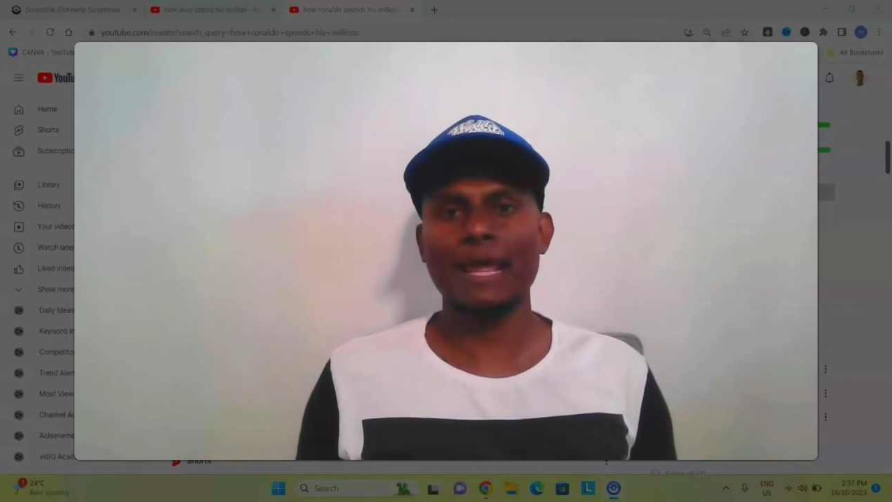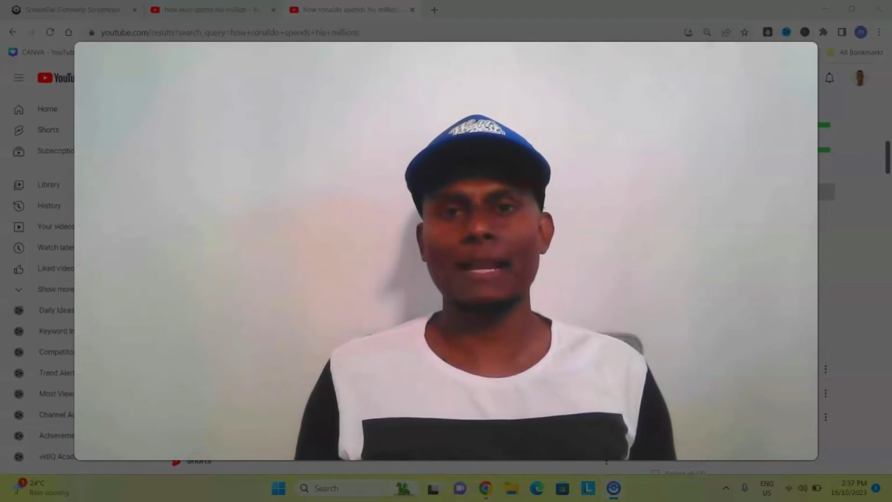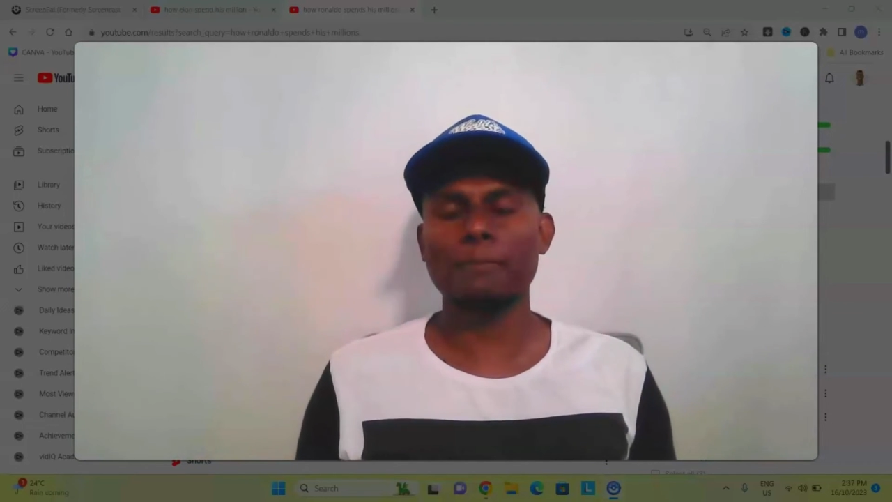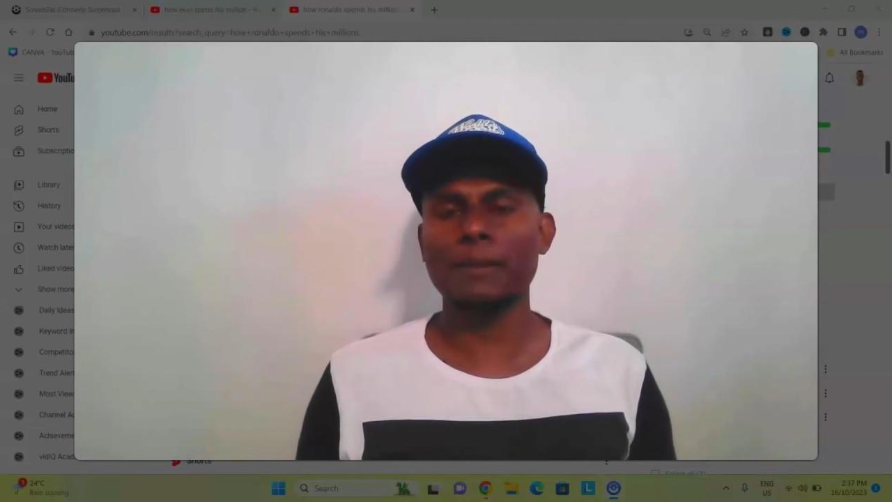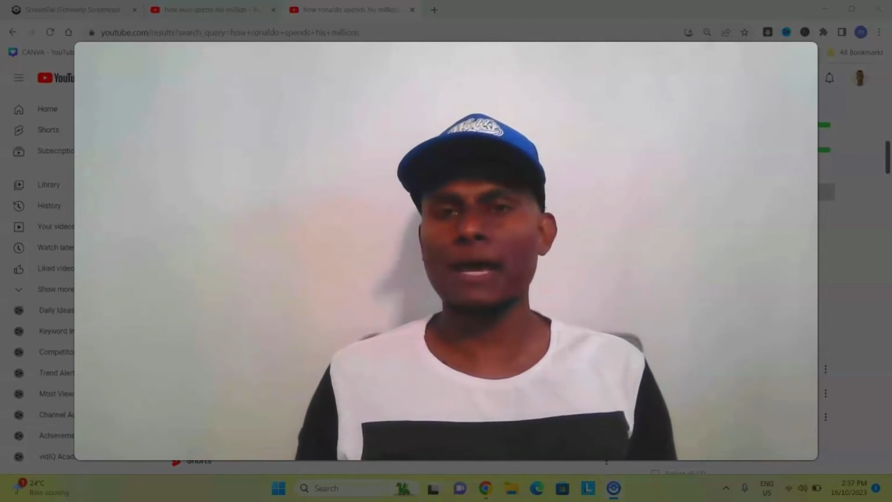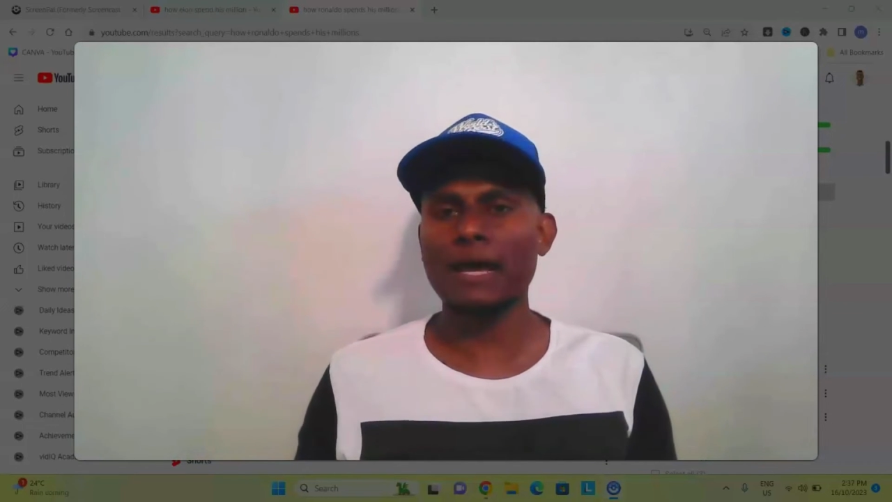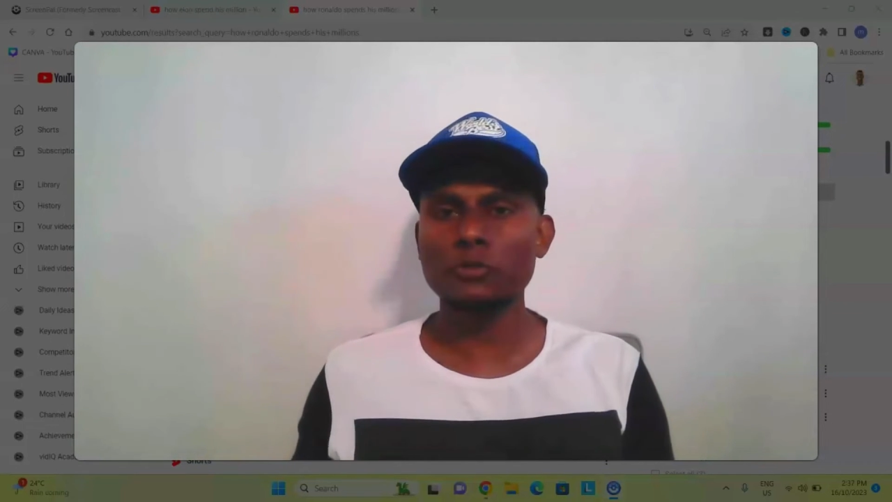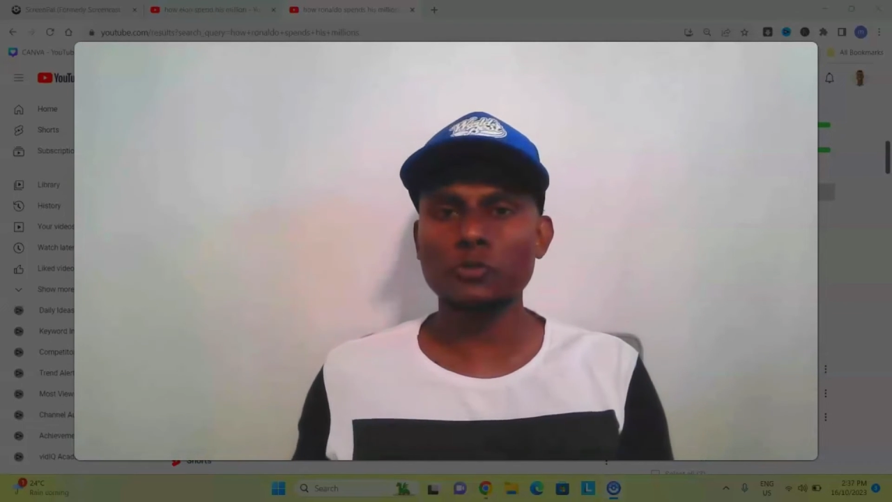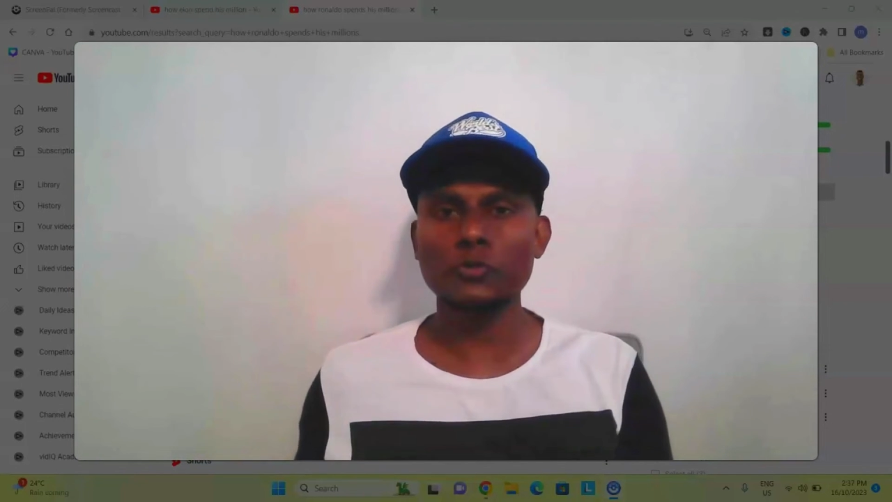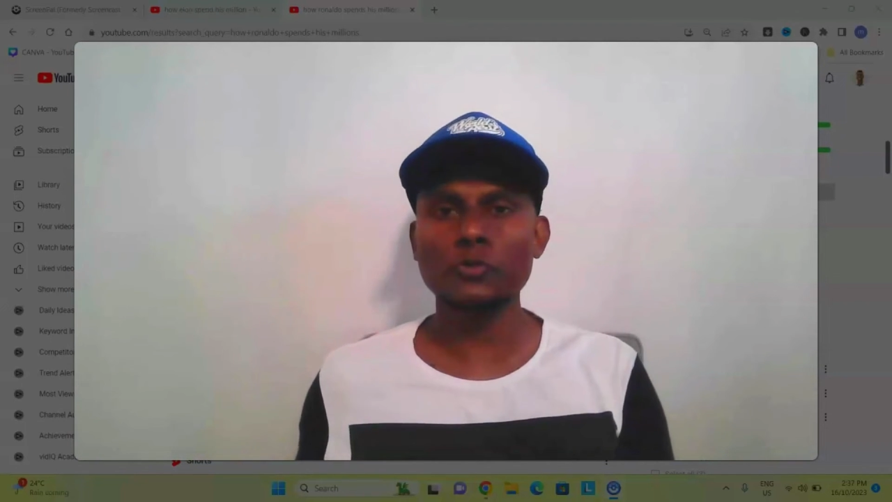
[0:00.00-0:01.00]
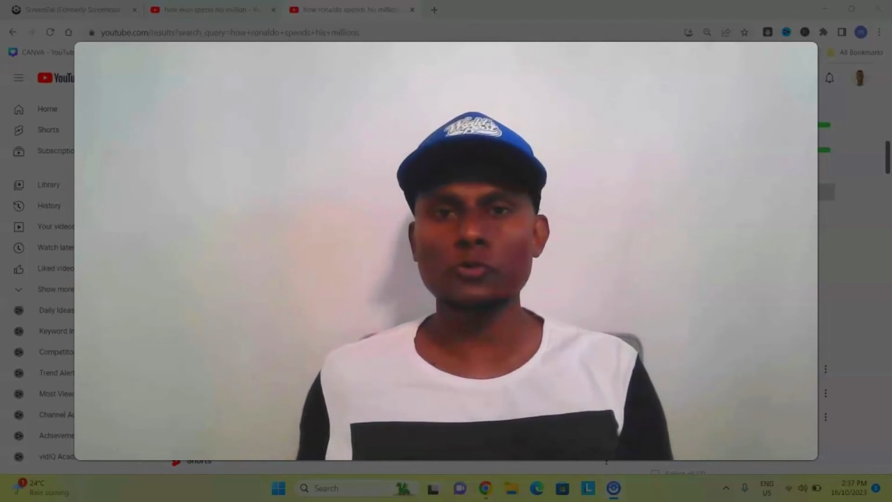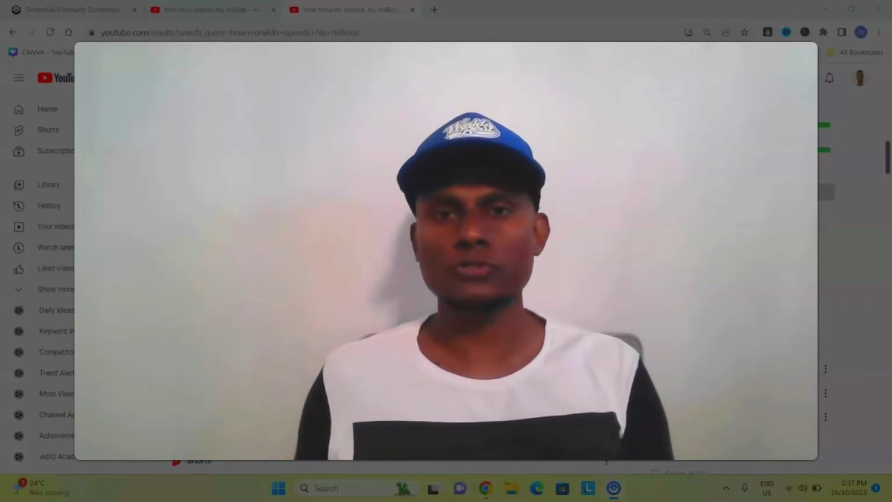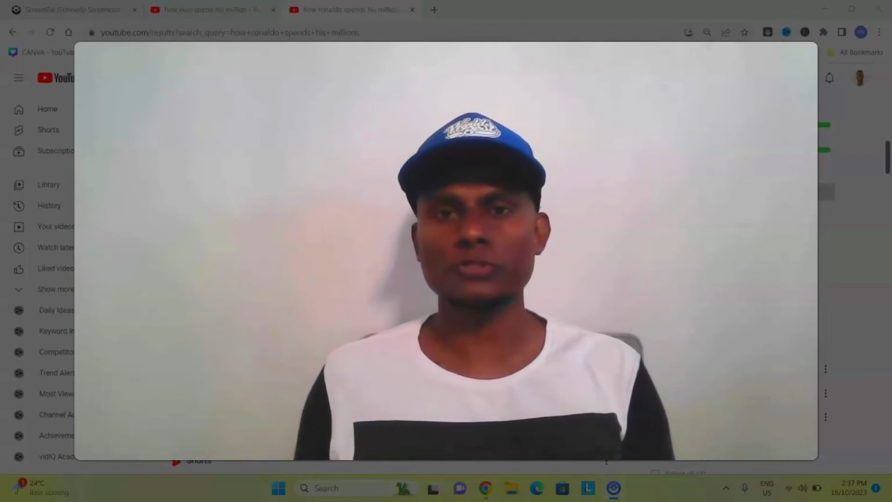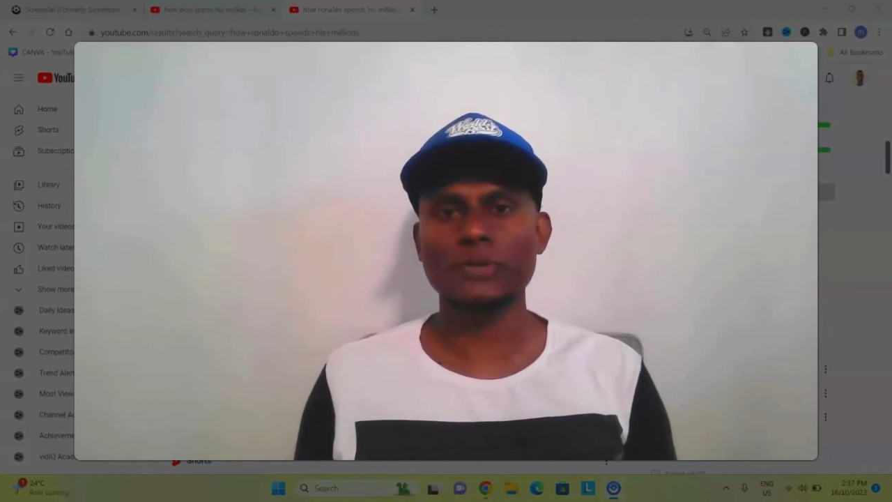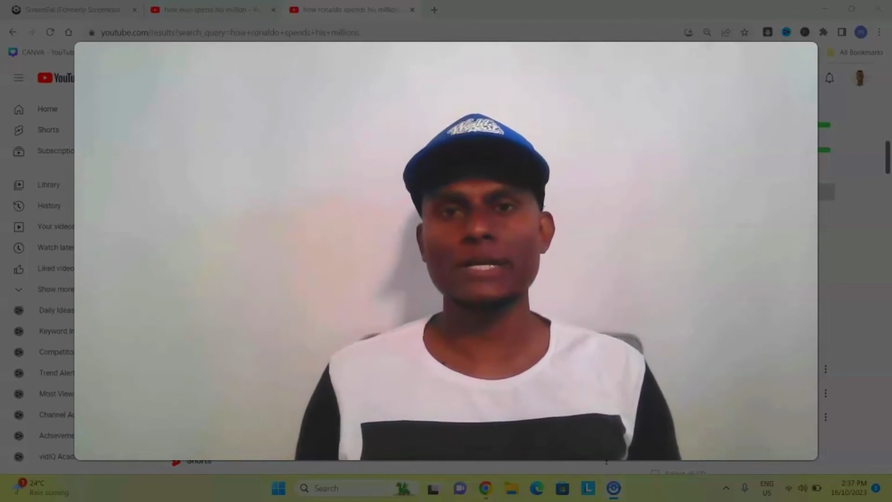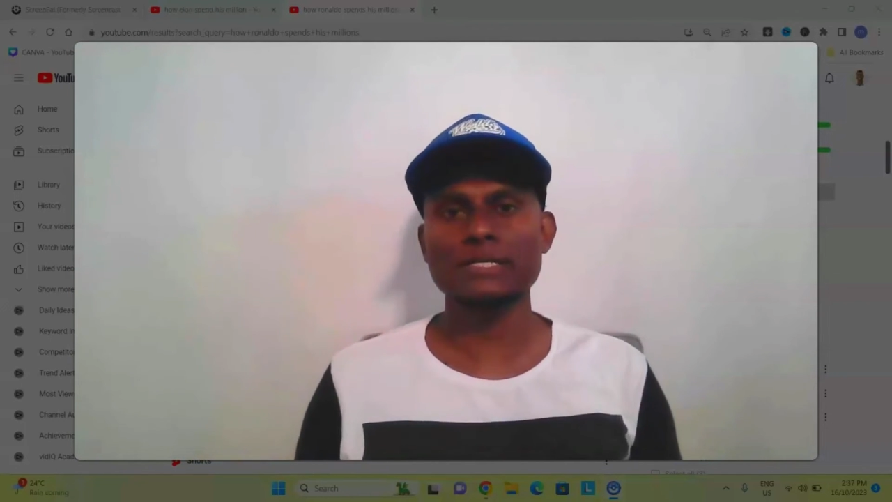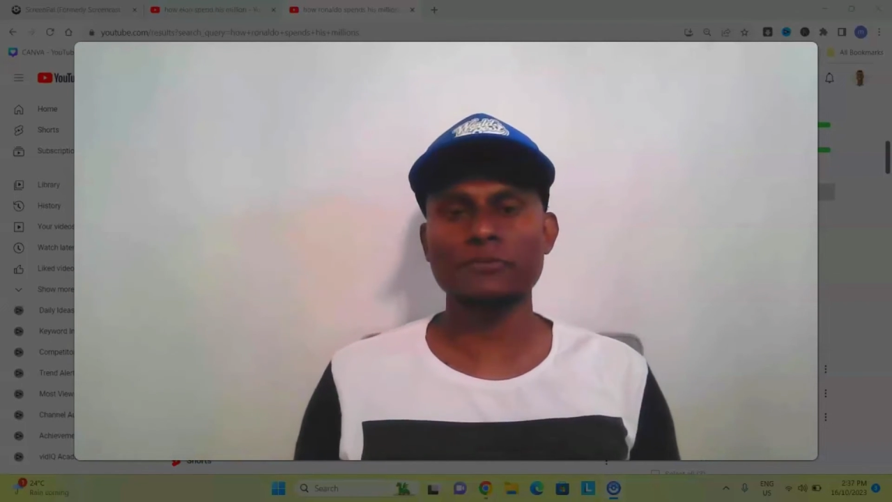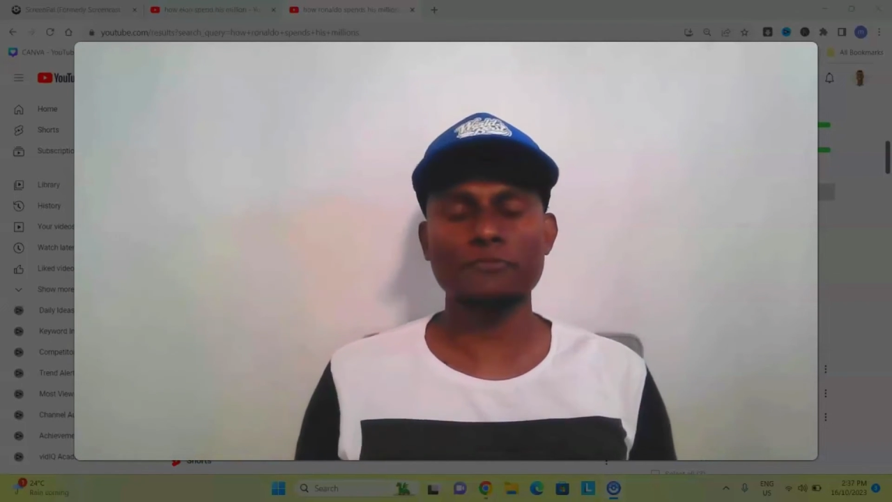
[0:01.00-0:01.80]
and apply it to yours, right?